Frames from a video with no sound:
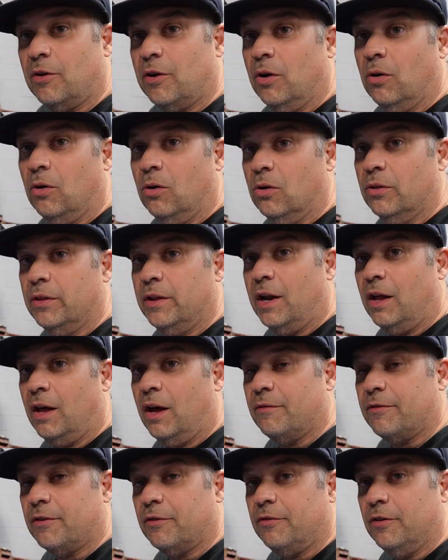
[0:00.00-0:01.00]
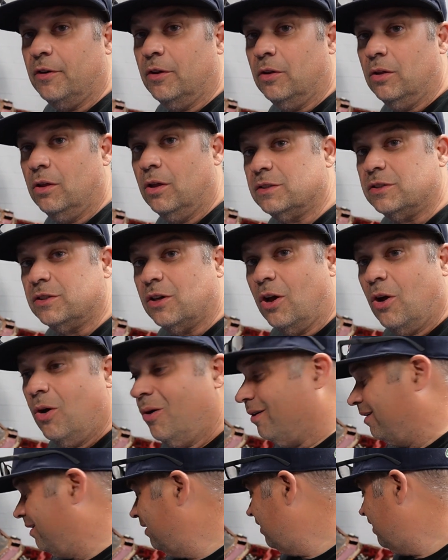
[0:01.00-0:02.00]
hole that I'll have to fill.
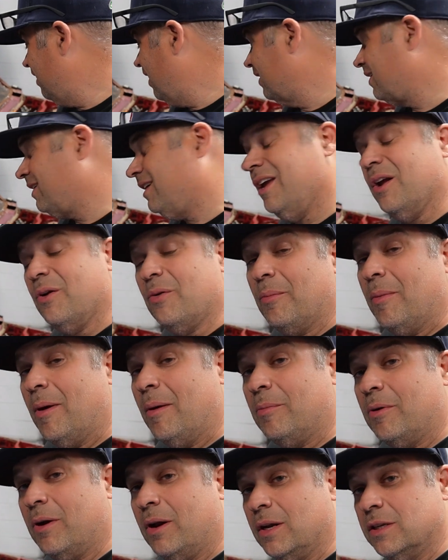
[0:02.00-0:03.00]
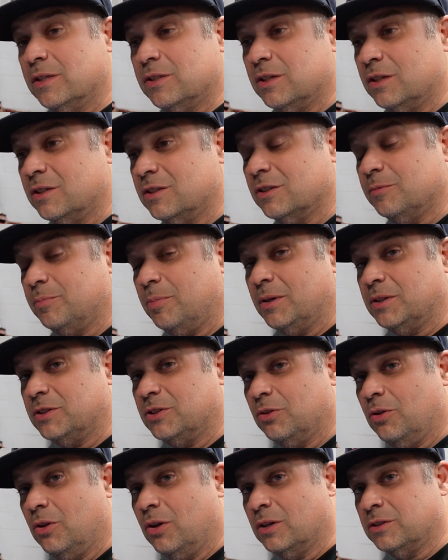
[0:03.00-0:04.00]
So I can't remember on these things. It's been
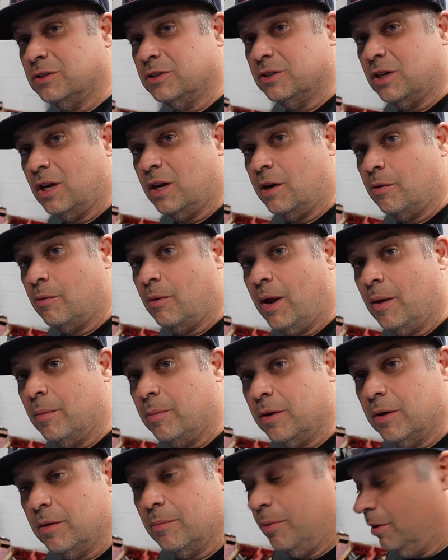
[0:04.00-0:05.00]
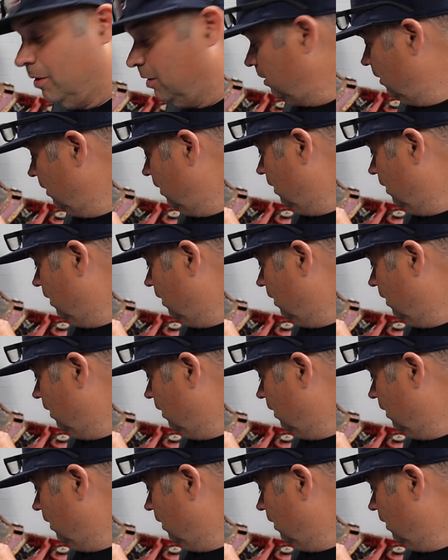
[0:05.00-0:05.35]
so long since I had a Rabbit, but